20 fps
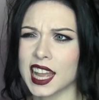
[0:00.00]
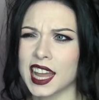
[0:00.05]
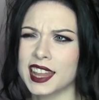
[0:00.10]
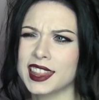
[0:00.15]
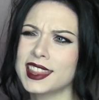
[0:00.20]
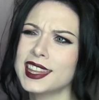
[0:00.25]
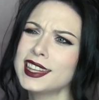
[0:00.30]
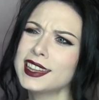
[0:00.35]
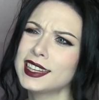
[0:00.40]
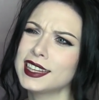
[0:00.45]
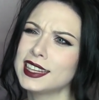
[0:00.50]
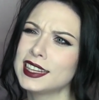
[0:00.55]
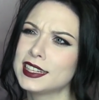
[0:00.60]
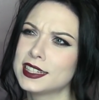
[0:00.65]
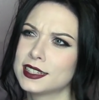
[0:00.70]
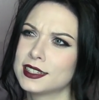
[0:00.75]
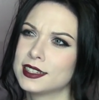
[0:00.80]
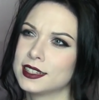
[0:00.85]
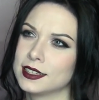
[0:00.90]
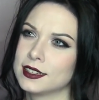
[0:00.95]
I think that he
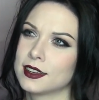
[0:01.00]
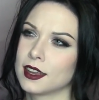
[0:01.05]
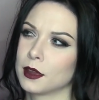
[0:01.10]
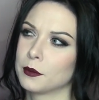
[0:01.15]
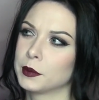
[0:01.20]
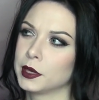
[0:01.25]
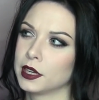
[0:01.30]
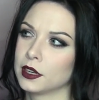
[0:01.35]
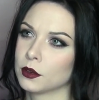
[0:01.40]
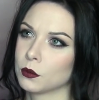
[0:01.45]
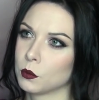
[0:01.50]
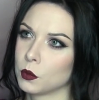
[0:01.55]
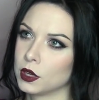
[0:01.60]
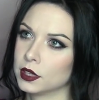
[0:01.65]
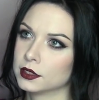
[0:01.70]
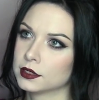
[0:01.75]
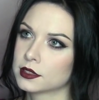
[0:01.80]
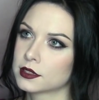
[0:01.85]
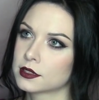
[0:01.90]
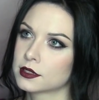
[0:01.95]
did come here
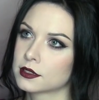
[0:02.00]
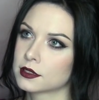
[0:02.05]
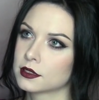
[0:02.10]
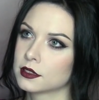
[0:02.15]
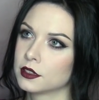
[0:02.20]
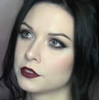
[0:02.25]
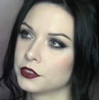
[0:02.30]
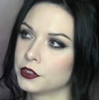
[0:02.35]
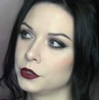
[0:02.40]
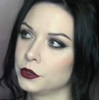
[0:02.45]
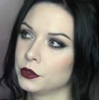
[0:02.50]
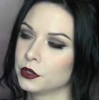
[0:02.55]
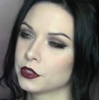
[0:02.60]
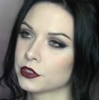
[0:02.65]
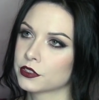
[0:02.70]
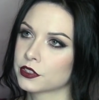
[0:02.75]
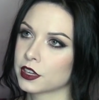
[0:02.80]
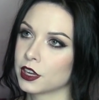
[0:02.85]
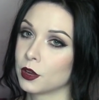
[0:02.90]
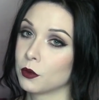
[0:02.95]
once a few
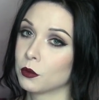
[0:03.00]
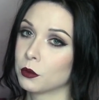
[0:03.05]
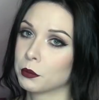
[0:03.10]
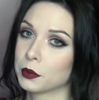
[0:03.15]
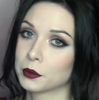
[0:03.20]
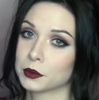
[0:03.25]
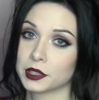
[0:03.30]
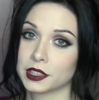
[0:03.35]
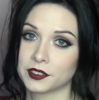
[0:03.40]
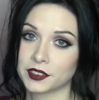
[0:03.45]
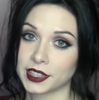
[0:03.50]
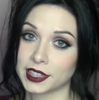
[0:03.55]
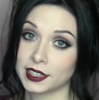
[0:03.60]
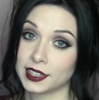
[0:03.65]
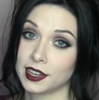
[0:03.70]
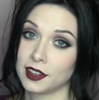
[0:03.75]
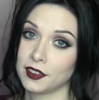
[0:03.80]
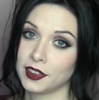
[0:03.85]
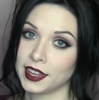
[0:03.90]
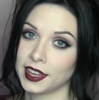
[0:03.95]
years ago when we were living in
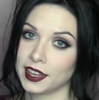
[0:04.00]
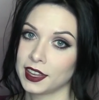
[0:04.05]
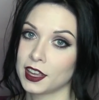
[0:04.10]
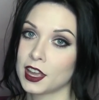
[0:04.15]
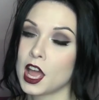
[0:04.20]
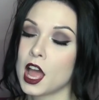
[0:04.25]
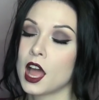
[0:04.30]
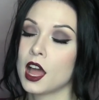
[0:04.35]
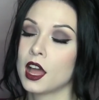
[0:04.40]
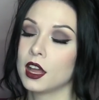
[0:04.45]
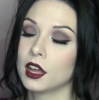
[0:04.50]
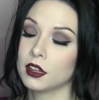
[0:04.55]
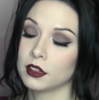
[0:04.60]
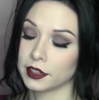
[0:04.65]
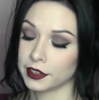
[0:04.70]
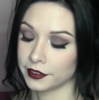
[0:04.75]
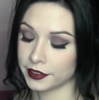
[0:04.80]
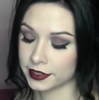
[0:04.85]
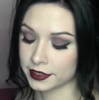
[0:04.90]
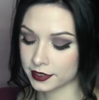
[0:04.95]
LA,
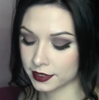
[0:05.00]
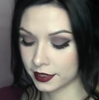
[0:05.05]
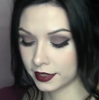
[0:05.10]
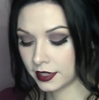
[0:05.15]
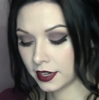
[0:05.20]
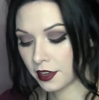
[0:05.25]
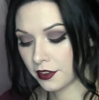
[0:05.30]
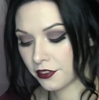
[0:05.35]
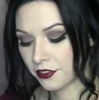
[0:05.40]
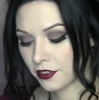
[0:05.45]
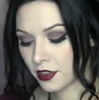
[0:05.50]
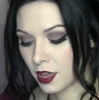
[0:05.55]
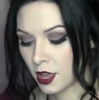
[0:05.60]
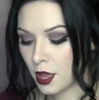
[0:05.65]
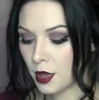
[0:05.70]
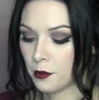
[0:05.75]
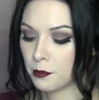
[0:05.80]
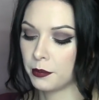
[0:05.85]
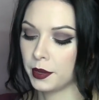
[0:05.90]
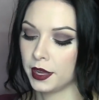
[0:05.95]
hilariously enough.
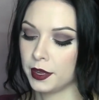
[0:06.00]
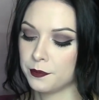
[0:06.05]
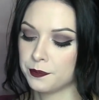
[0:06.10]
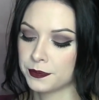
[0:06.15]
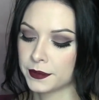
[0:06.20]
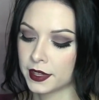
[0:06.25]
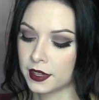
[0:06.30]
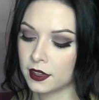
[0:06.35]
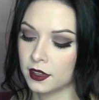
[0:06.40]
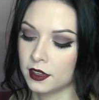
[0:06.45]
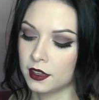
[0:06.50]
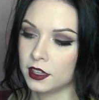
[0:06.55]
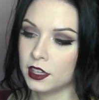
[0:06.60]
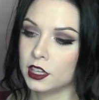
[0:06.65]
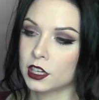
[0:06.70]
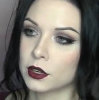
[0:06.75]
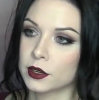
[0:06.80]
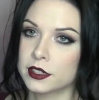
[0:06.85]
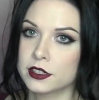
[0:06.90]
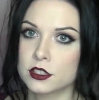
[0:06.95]
But, you
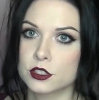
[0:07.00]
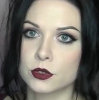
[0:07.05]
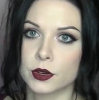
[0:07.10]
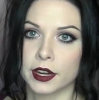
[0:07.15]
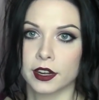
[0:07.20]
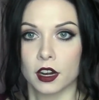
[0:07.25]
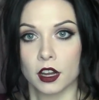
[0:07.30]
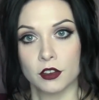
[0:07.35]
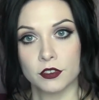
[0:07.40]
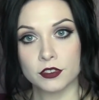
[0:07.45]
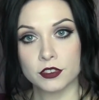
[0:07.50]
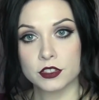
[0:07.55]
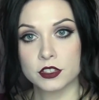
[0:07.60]
know, it's a trade-off.